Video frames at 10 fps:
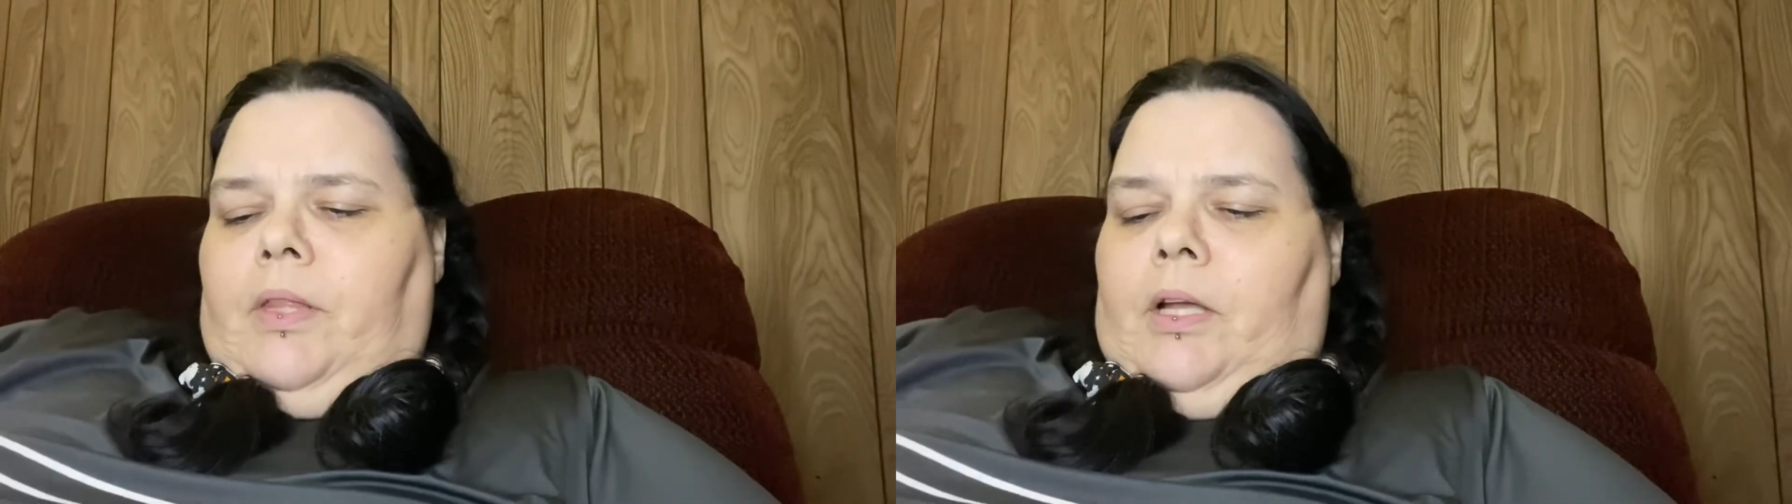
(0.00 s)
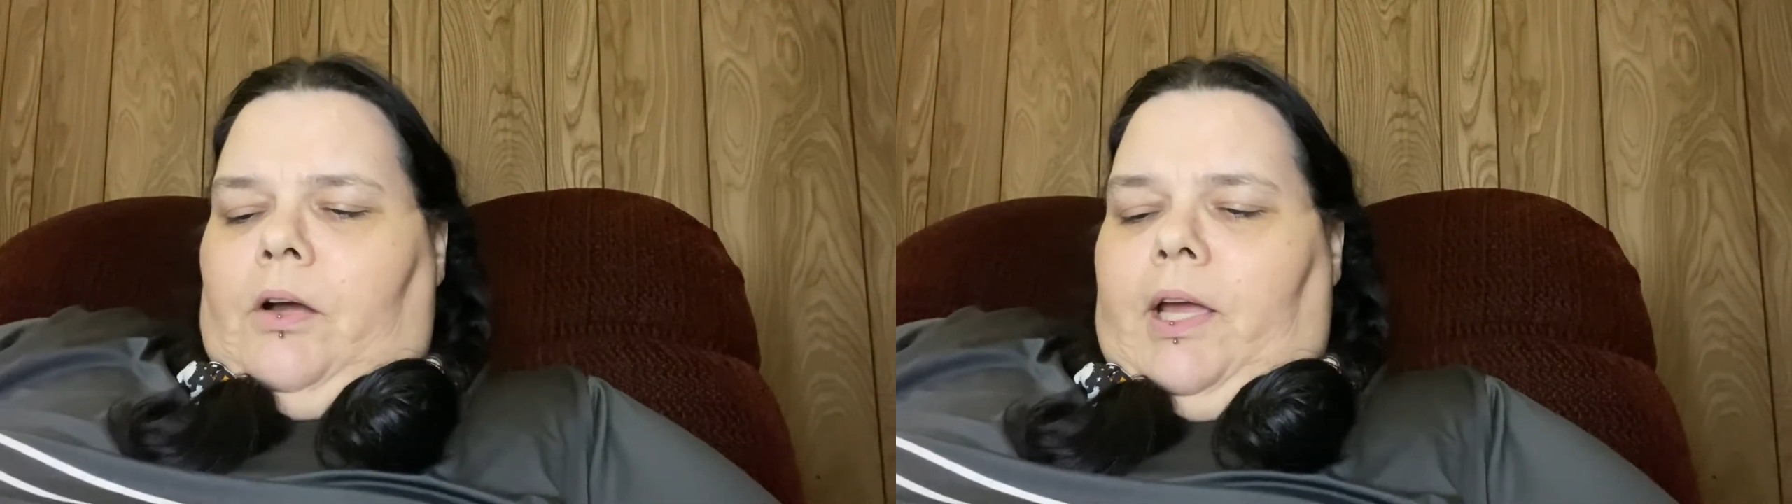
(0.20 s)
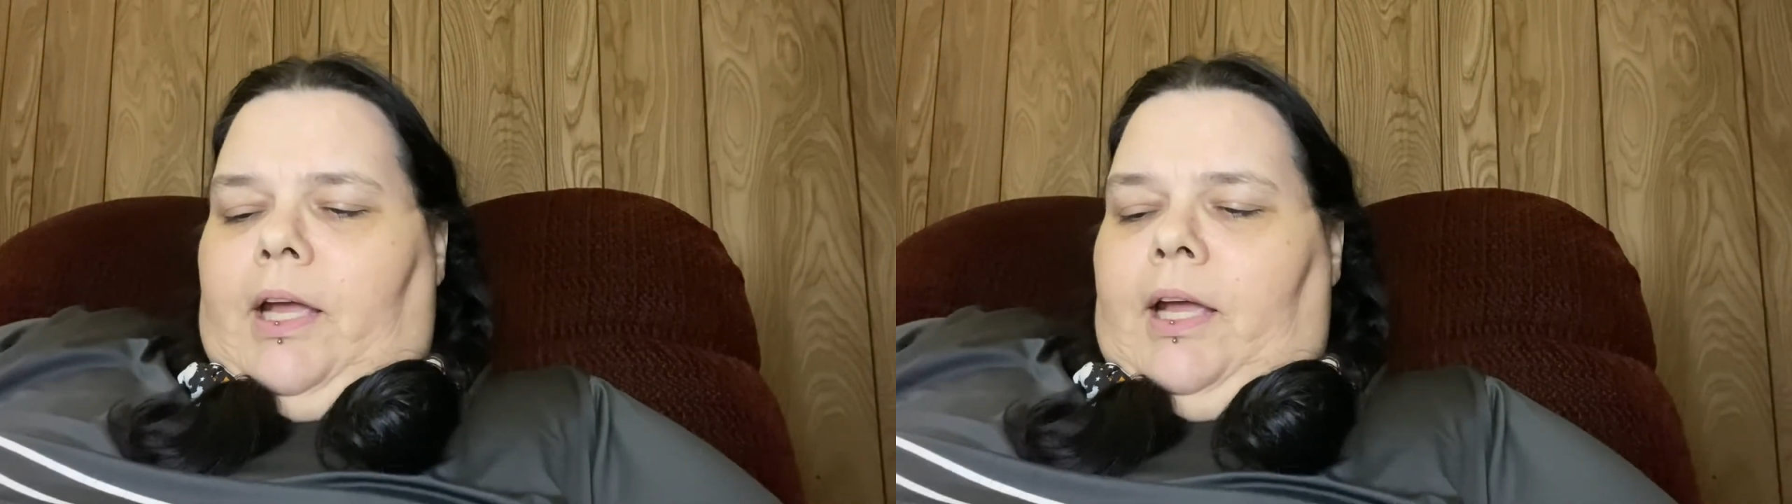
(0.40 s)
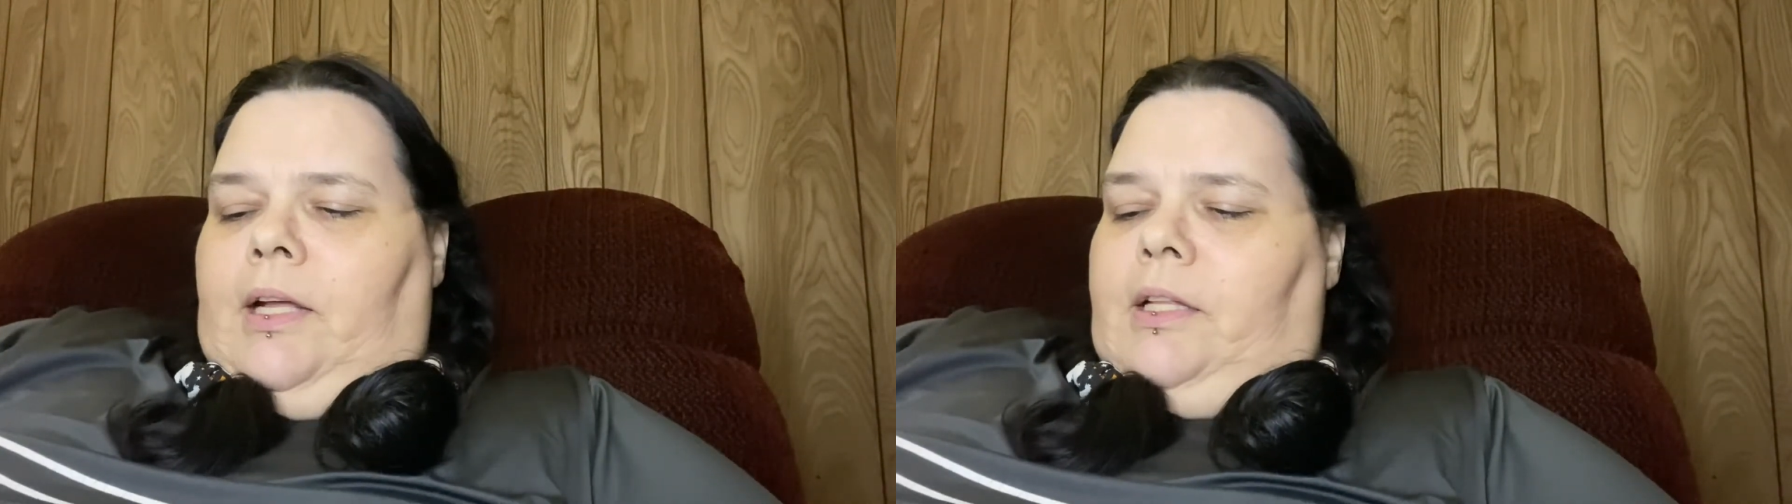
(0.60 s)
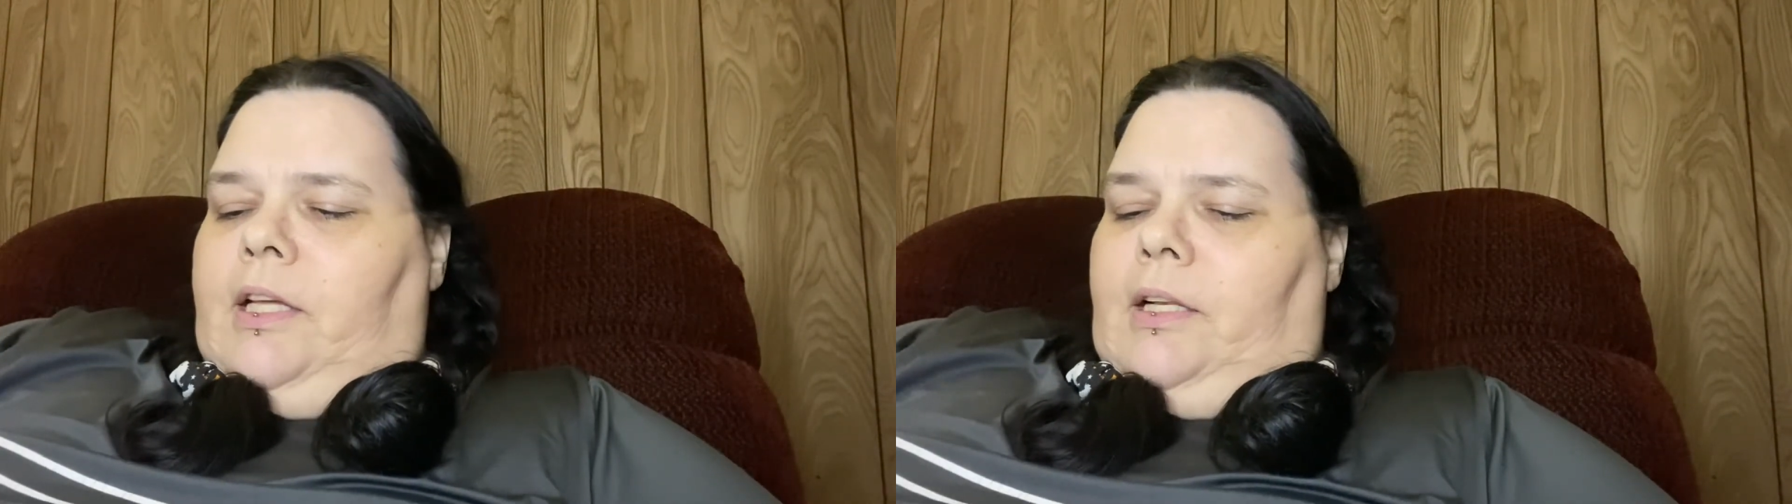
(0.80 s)
Okay,
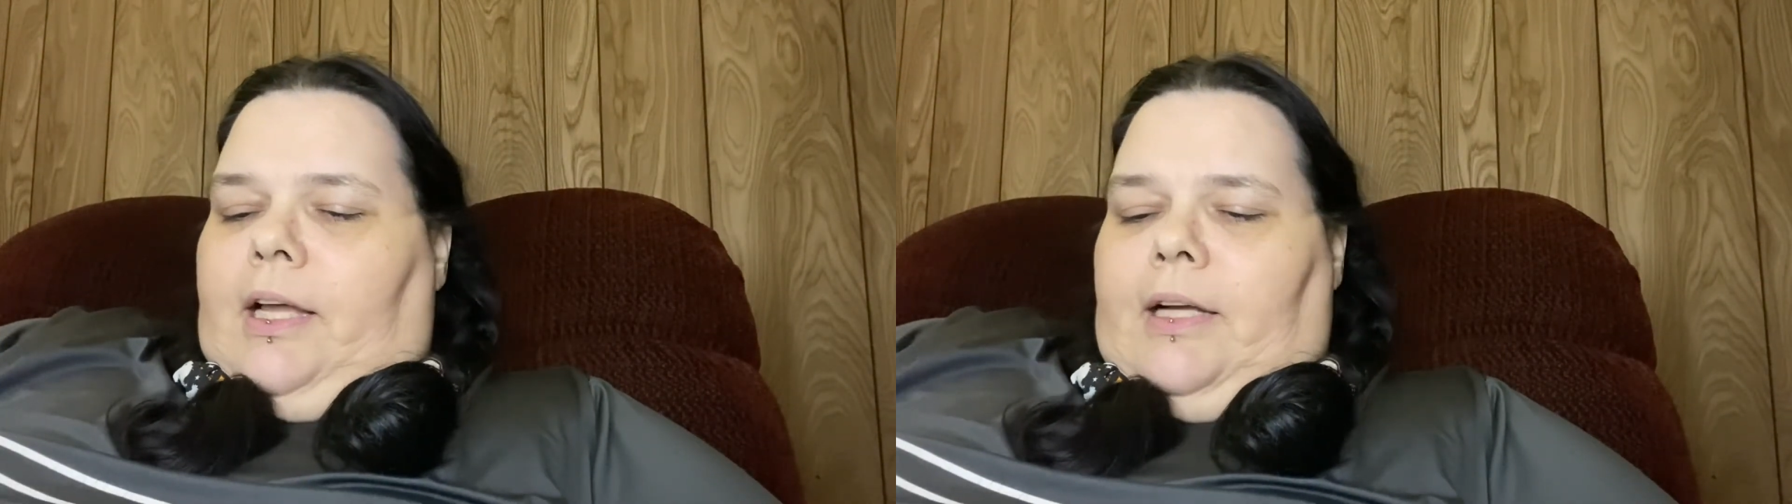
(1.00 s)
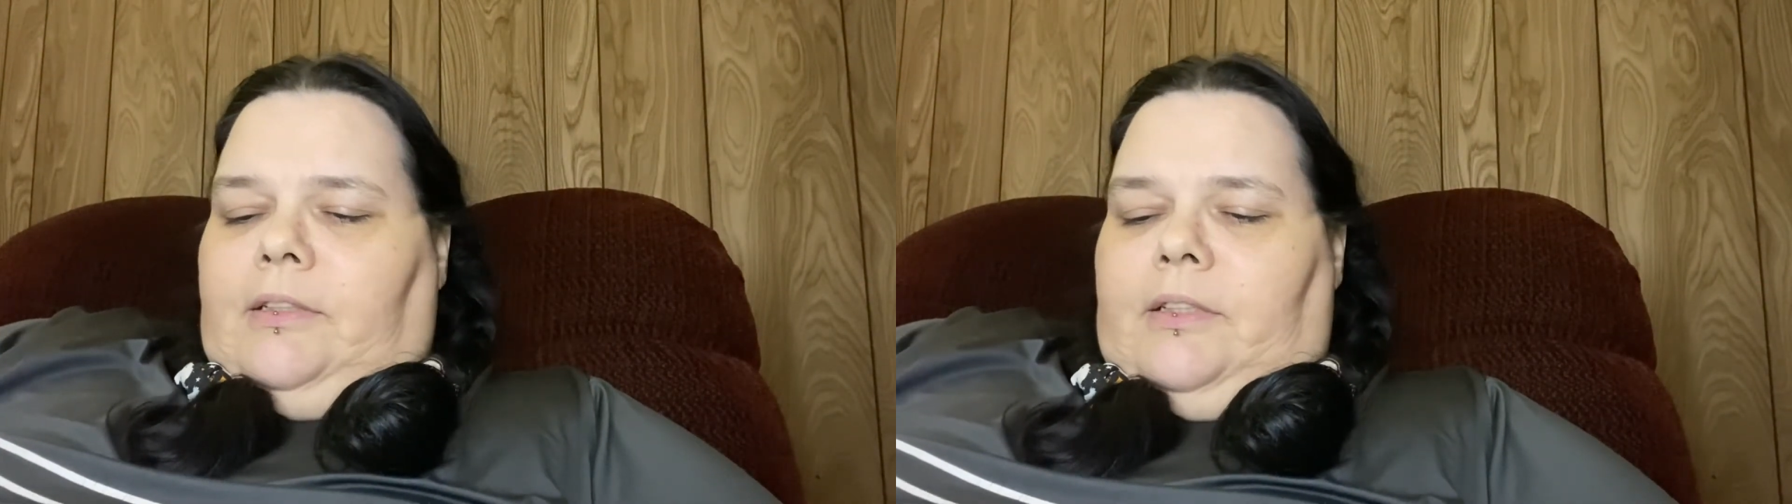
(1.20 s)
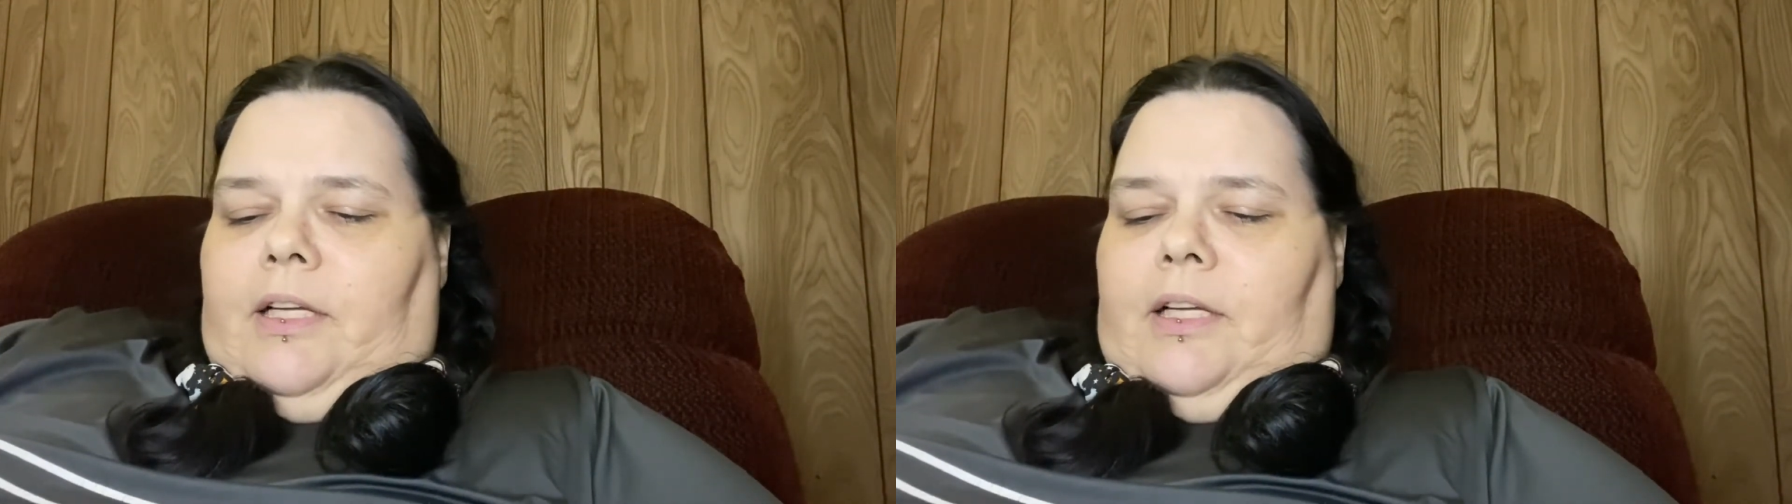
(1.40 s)
and the last